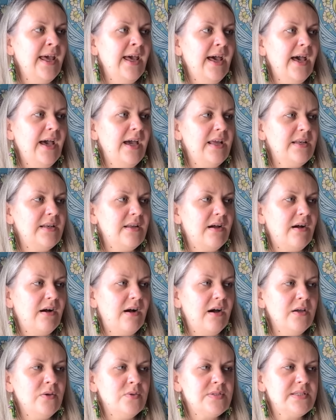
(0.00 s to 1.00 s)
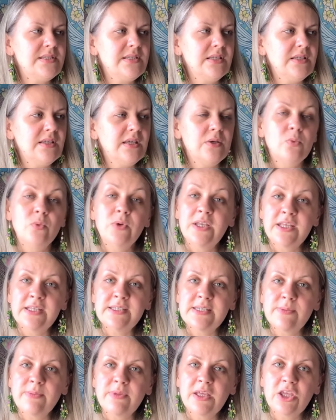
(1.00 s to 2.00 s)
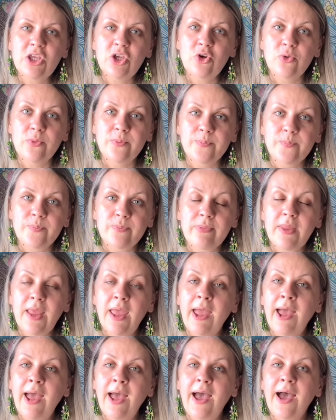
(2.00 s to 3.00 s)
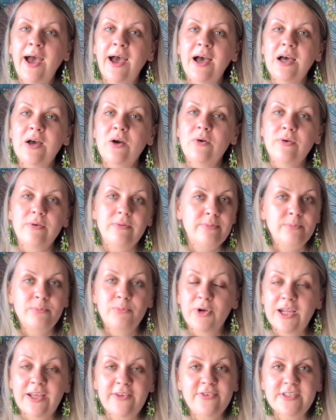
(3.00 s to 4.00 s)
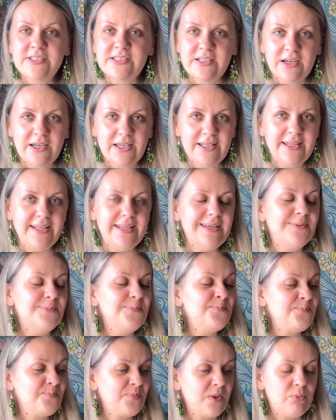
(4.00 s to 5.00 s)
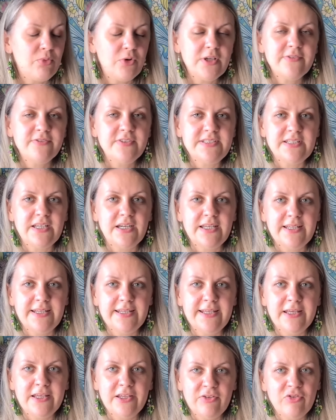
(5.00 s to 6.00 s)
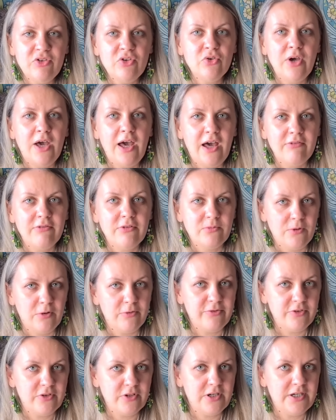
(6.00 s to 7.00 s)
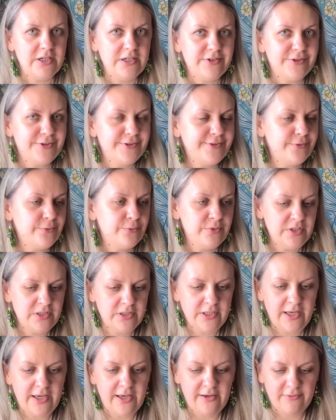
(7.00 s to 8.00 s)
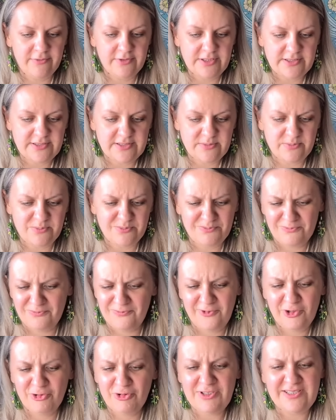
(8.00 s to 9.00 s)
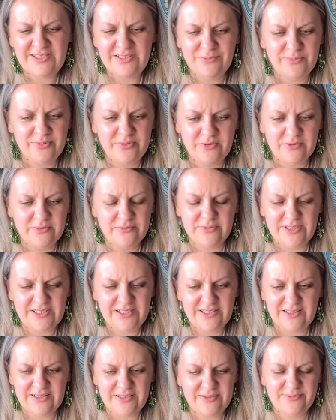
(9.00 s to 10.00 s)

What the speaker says: And I was thinking, we need something new. Breakfast idea. If you have a waffle iron, we have this very simple, like